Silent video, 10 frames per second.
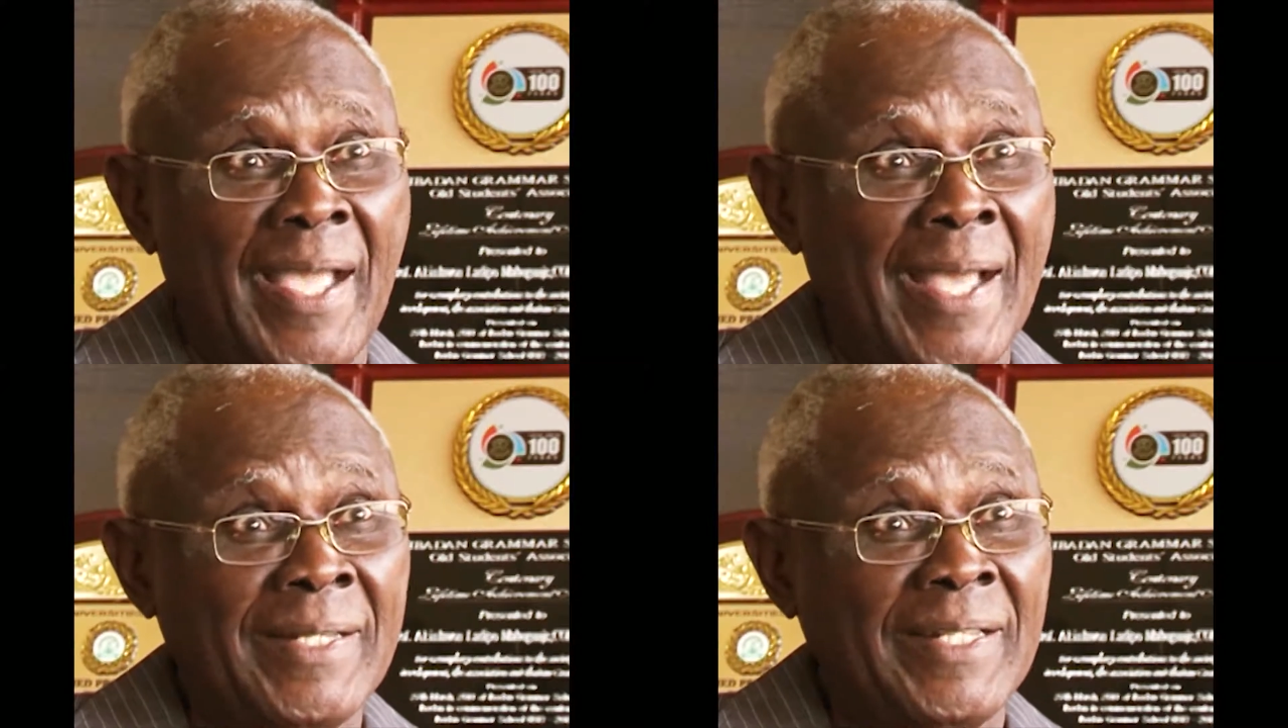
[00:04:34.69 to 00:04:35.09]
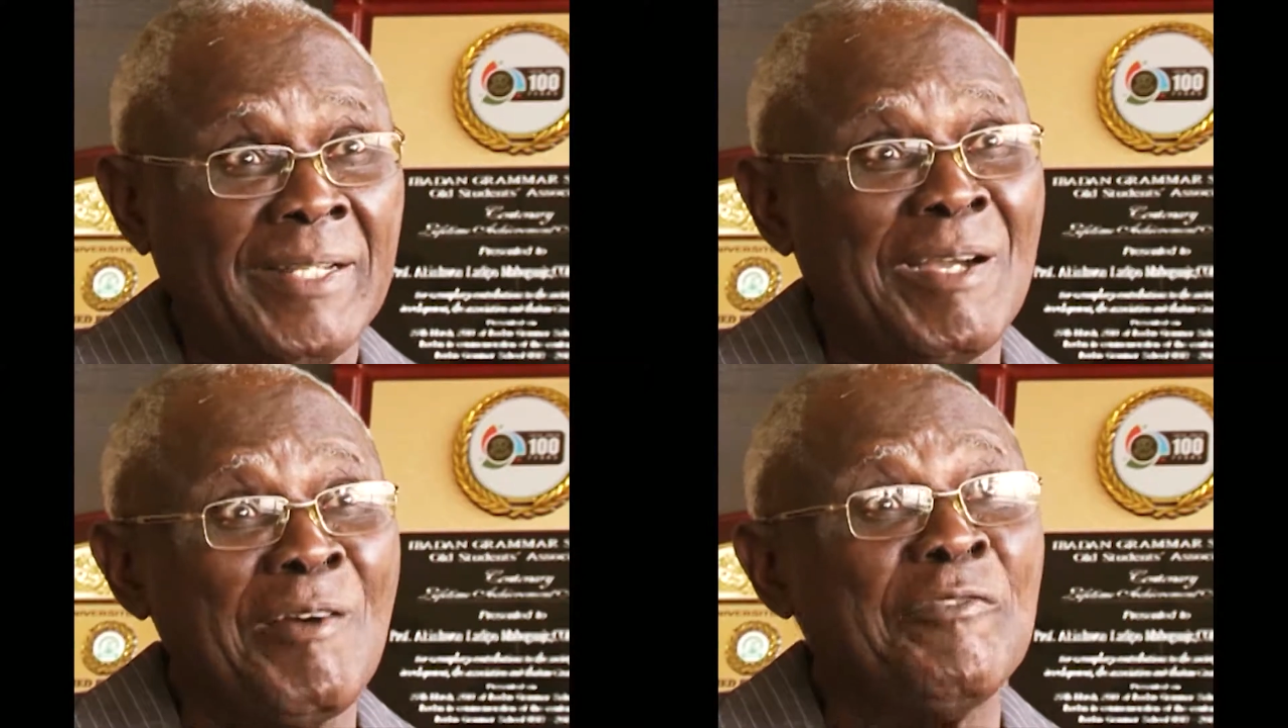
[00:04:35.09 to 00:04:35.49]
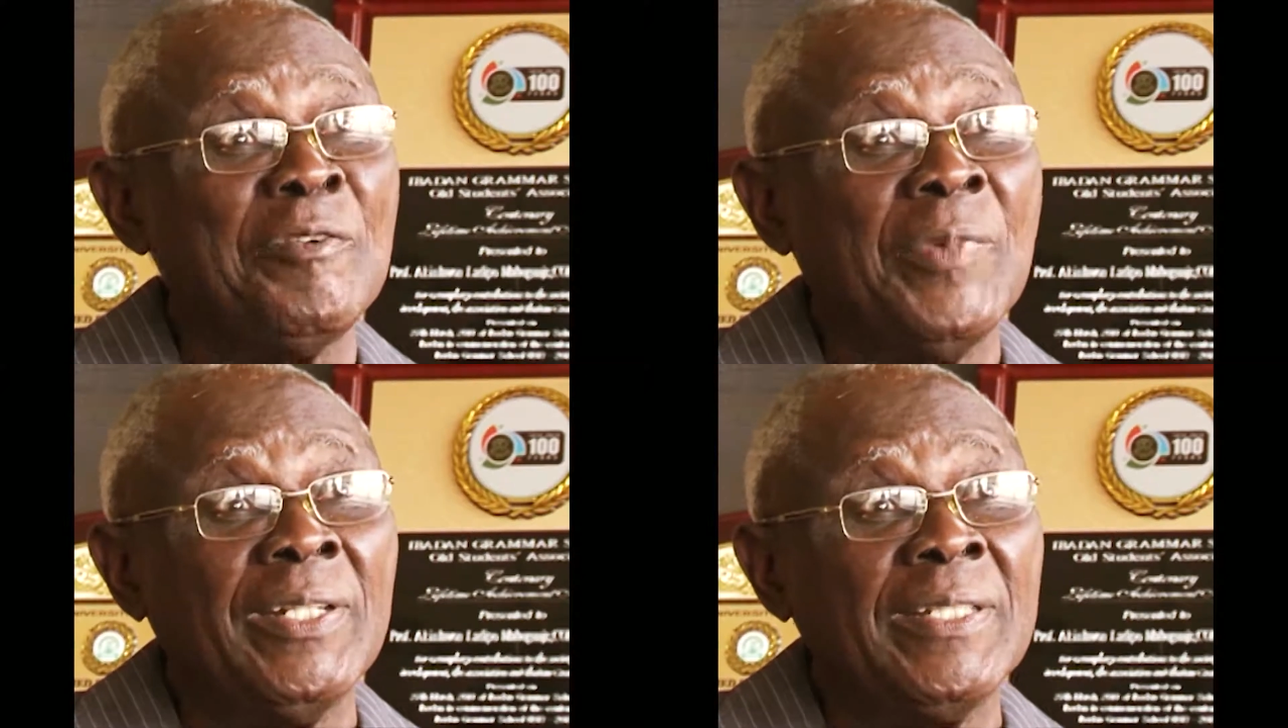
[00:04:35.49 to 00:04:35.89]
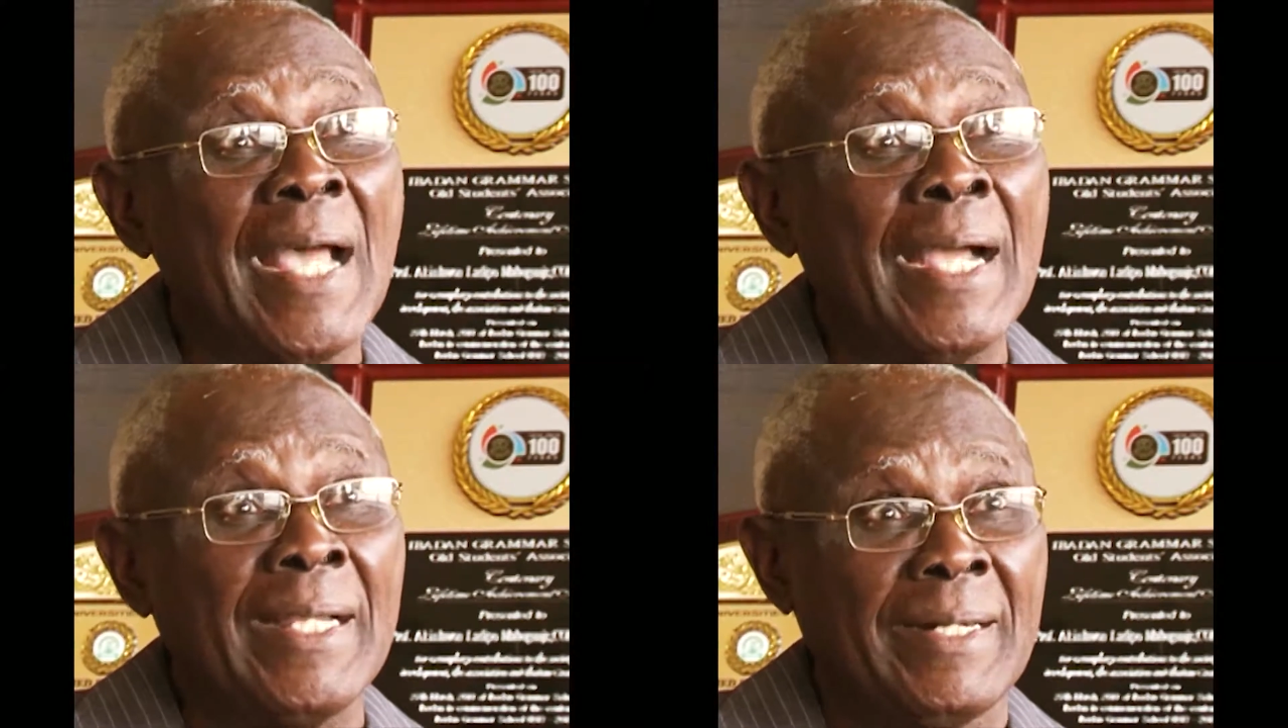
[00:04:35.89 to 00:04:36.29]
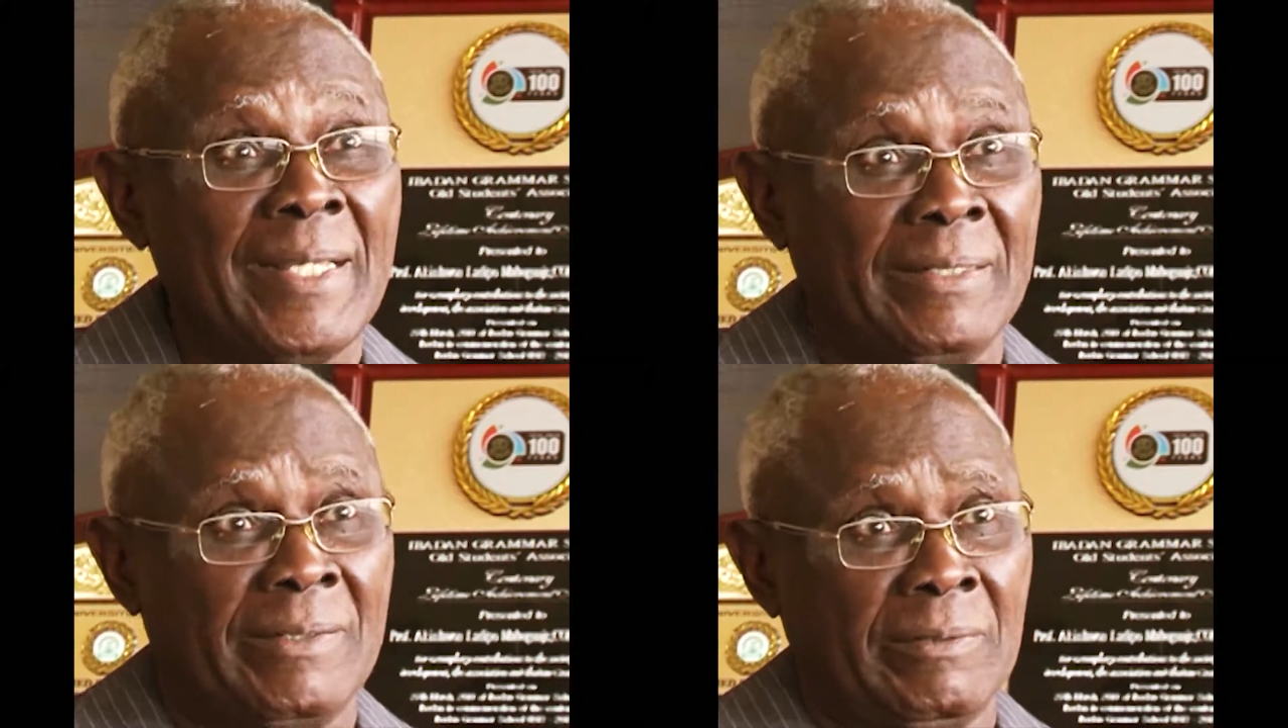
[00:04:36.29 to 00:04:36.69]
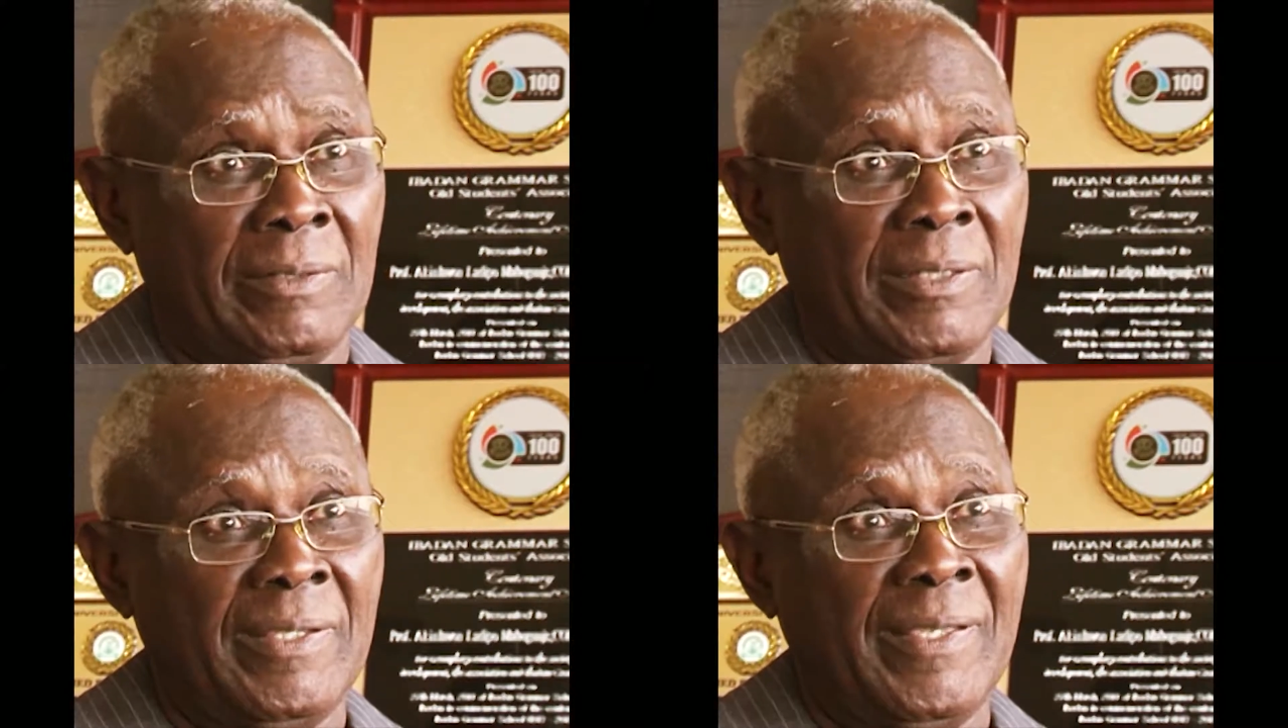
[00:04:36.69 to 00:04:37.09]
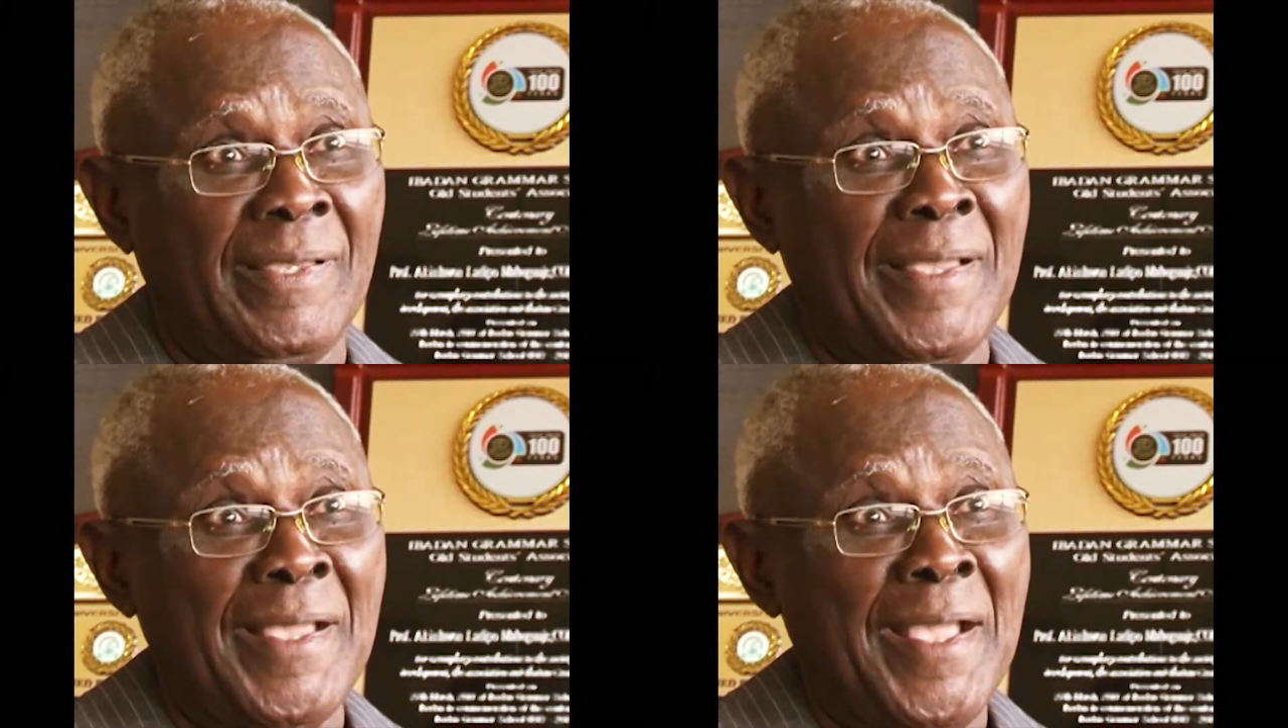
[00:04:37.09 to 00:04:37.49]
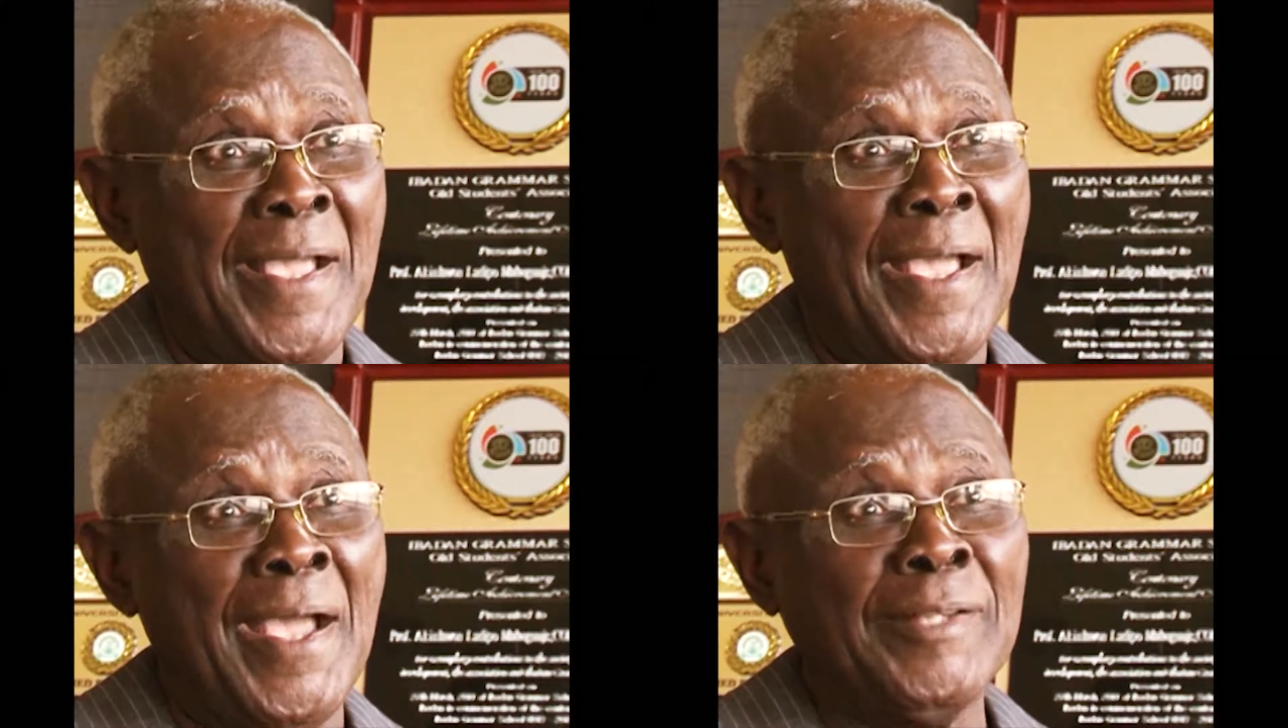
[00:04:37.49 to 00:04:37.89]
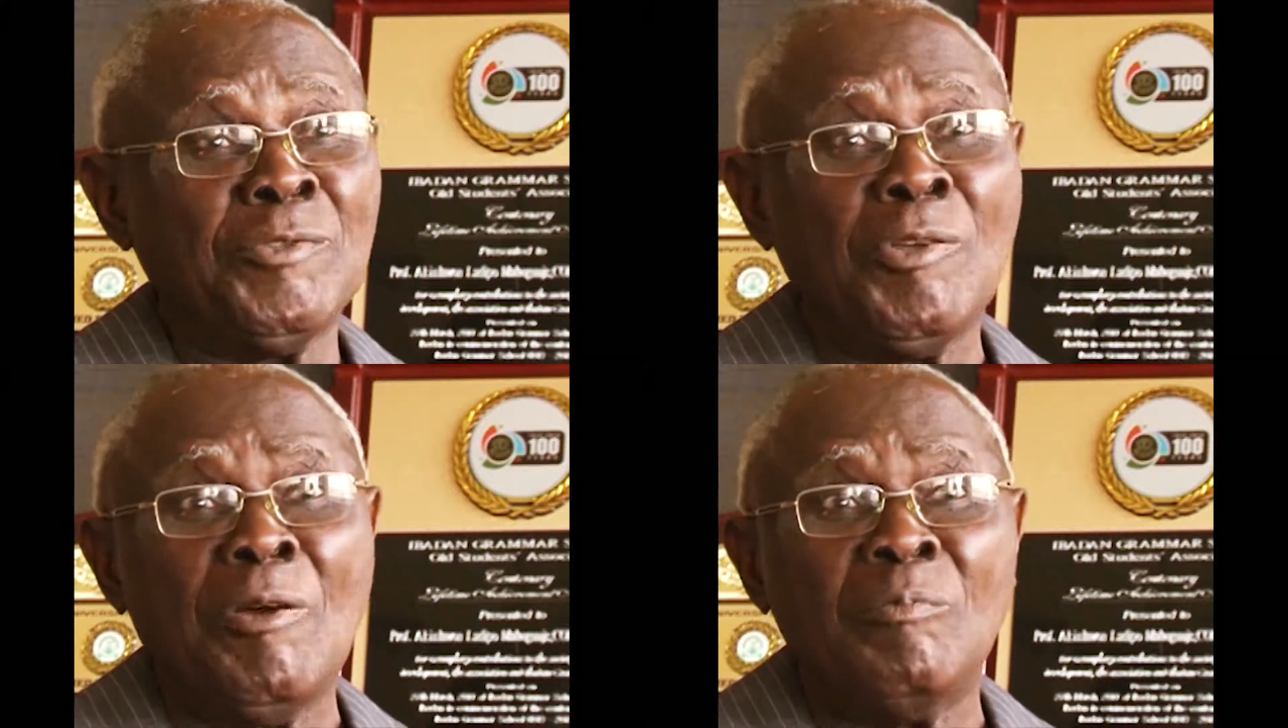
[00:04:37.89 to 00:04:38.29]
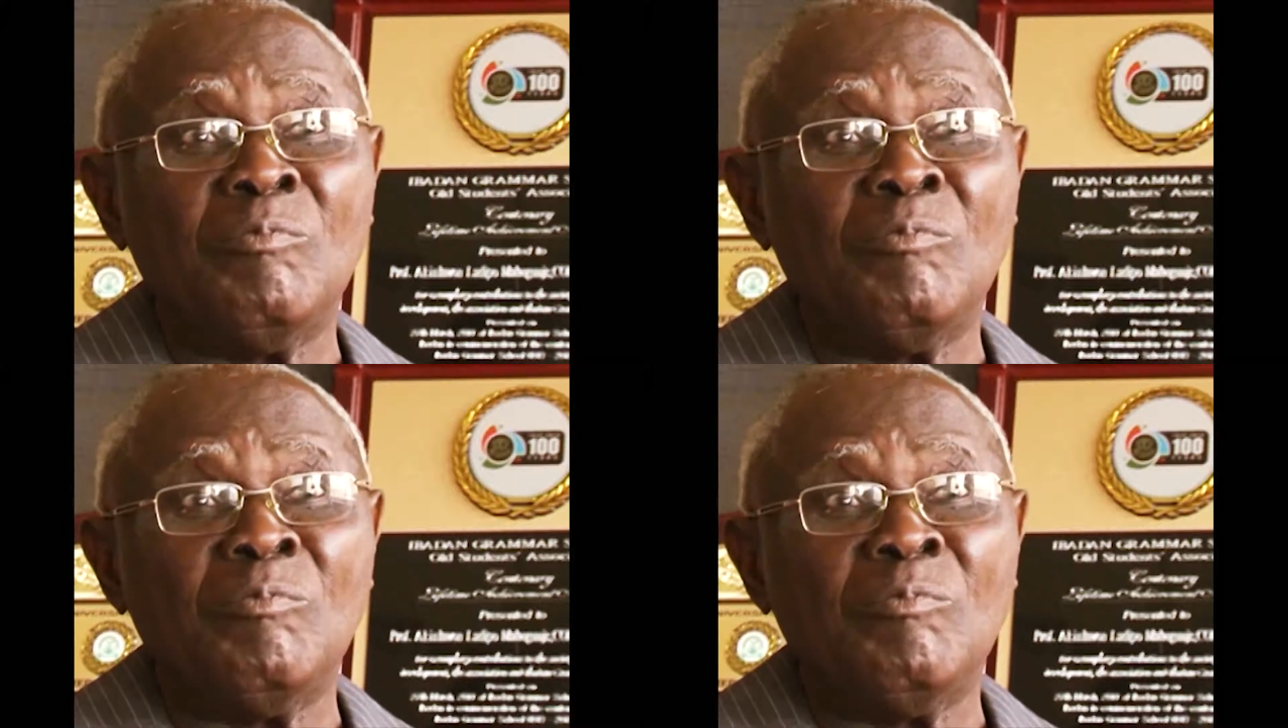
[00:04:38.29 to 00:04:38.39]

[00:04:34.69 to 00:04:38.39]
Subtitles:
and the government agreed. And so